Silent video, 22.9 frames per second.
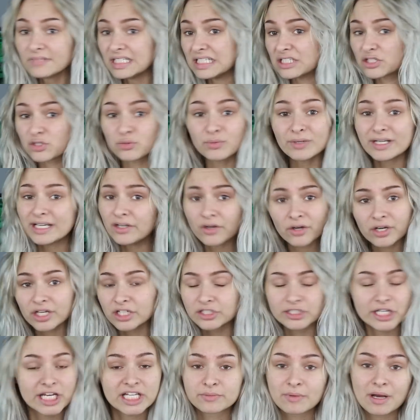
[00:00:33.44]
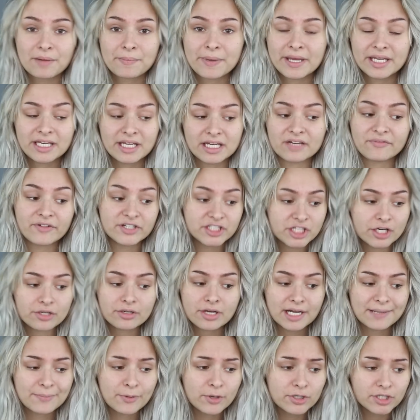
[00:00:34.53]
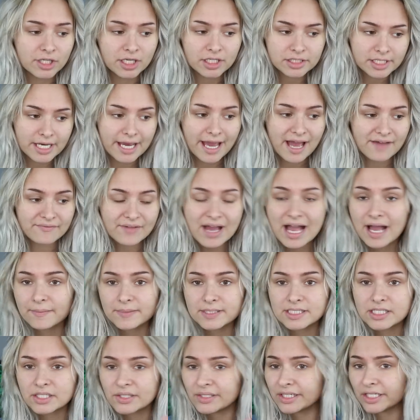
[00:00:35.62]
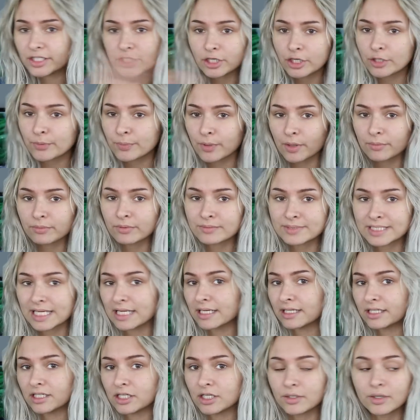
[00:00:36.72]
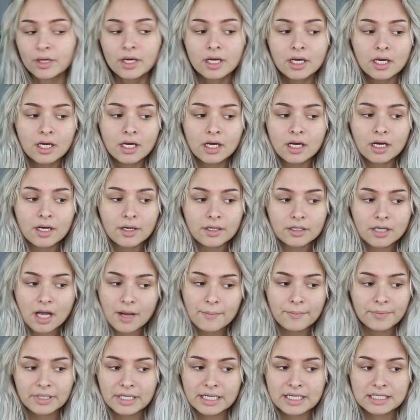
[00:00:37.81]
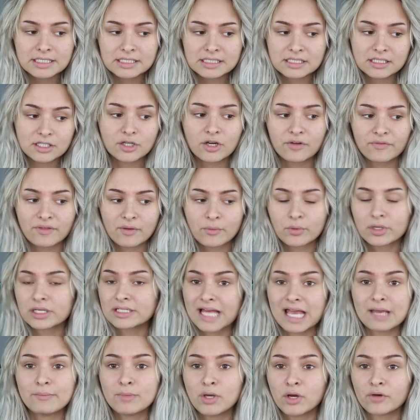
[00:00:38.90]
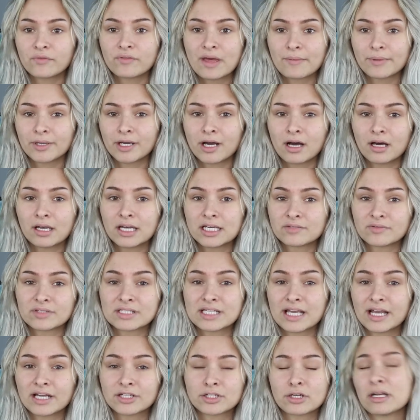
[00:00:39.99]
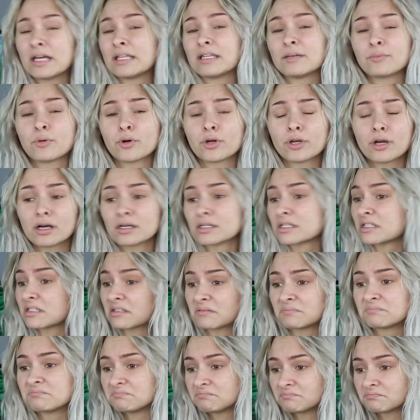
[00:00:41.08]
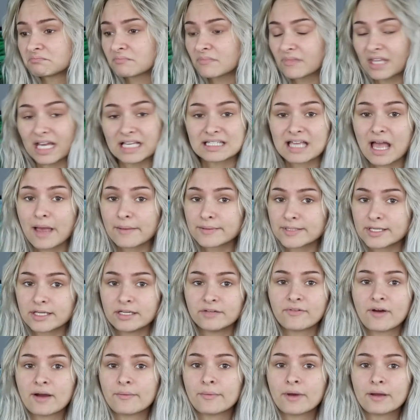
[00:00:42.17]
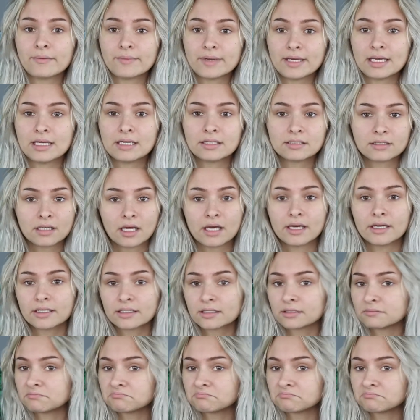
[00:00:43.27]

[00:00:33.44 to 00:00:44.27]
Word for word: it's really not going to change my opinion. If I don't like a product, I have absolutely no problem telling you. Companies, you know, if they want to take me off their PR list for saying I don't like their products, that's absolutely fine by me, like,